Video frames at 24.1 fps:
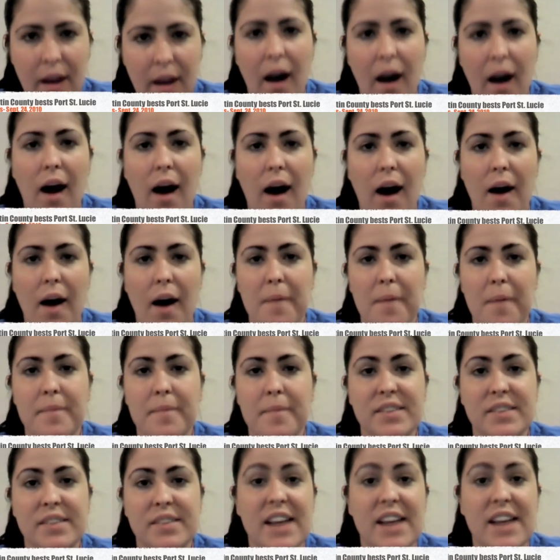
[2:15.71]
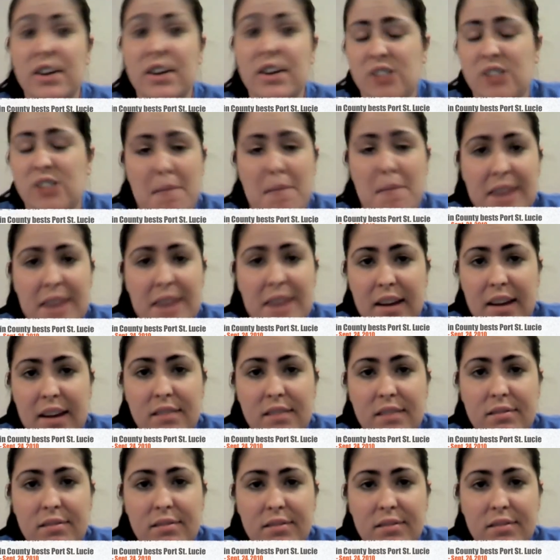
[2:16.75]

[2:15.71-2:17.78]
The Tigers dominated.